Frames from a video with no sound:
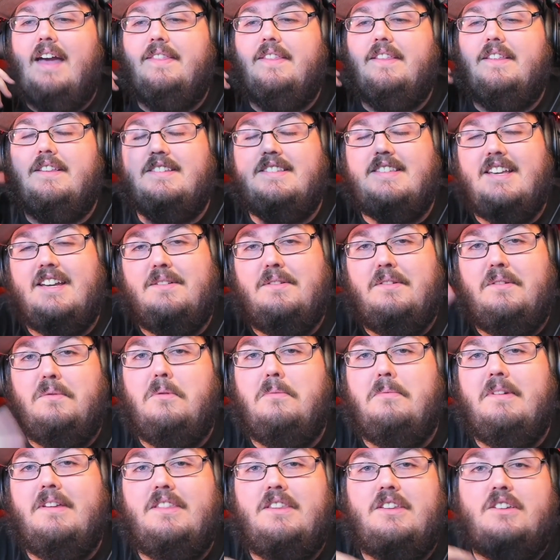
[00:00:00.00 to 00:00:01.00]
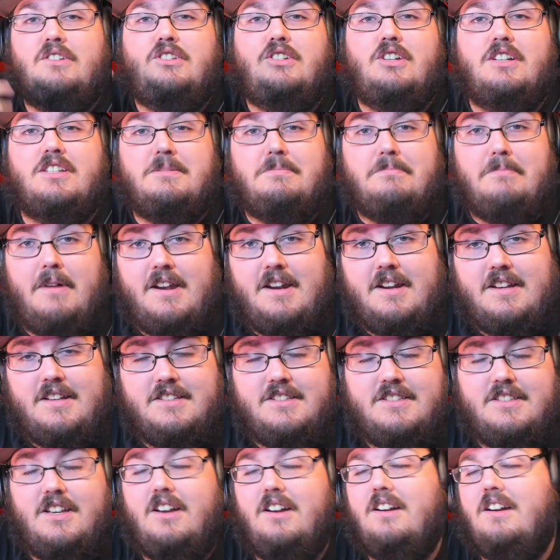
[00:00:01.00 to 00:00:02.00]
And then the second one will be the Just
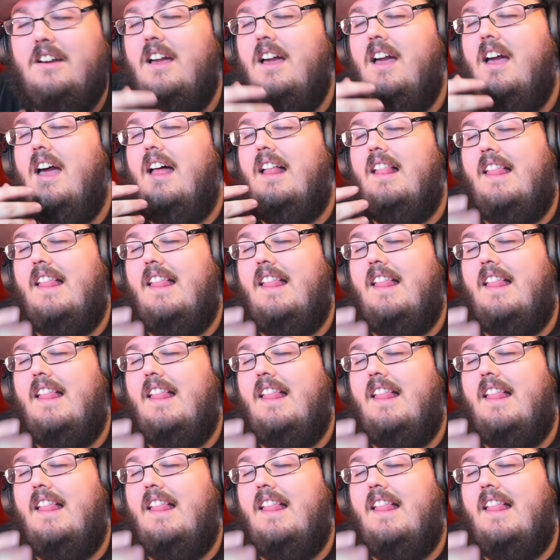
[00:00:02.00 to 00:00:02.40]
Monika song.